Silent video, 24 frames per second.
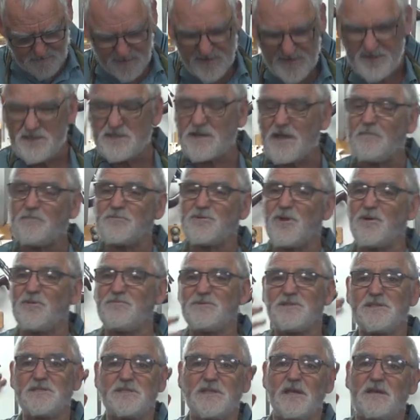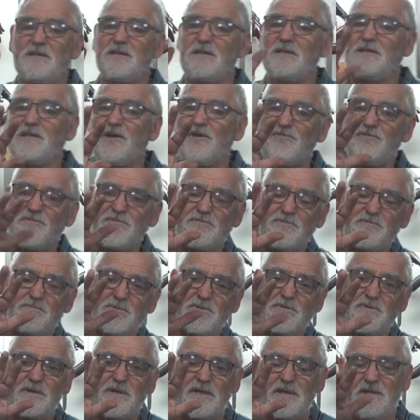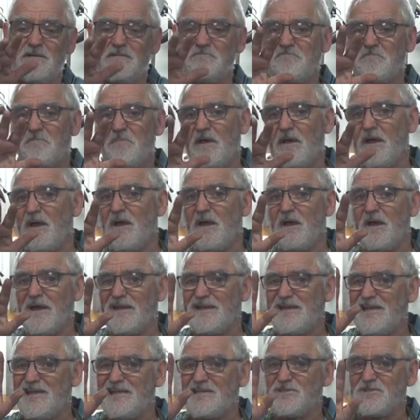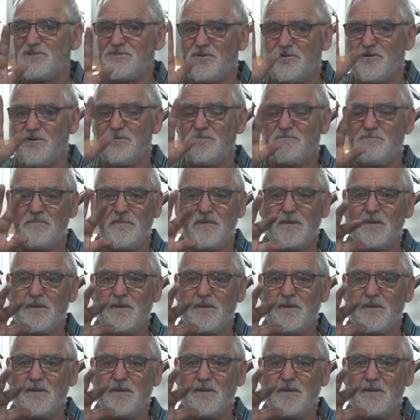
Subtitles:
And sometimes it's only a difference between an inch or